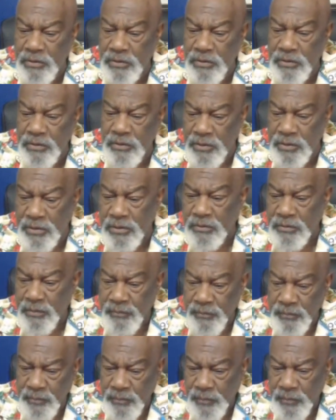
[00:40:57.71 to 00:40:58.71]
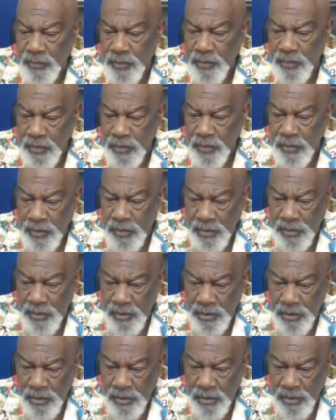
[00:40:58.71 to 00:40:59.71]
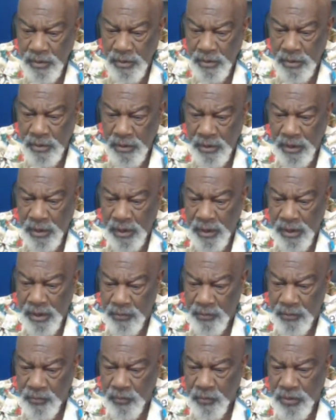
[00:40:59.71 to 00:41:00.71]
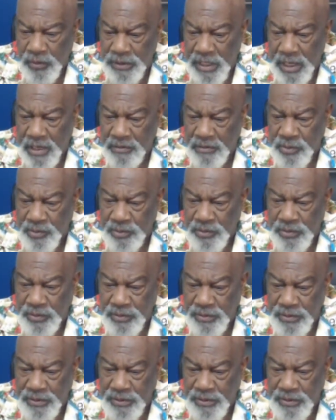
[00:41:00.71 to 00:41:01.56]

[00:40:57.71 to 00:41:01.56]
Words unlock more doors than any. Okay, goddammit. Thanks for the